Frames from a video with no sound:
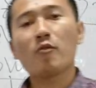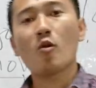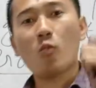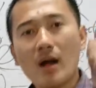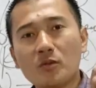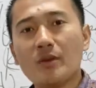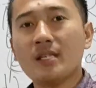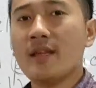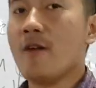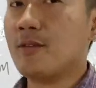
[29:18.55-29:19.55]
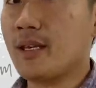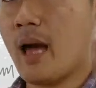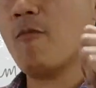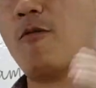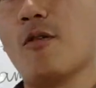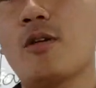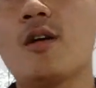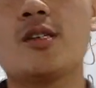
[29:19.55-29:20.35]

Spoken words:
For what reason have they come for?